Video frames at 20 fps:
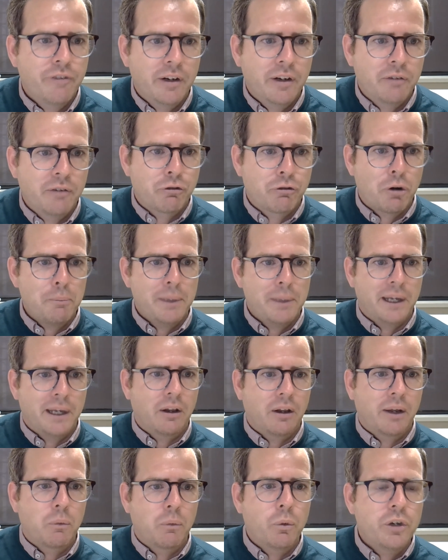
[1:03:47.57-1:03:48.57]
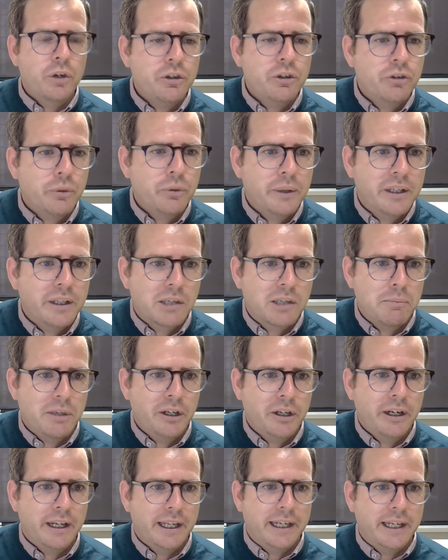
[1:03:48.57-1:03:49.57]
philanthropic like what do you do in the
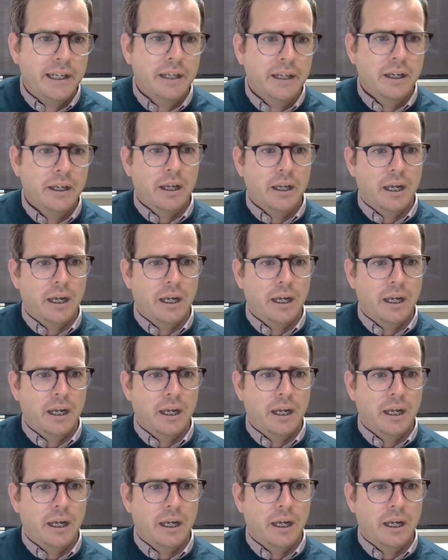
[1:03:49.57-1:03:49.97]
community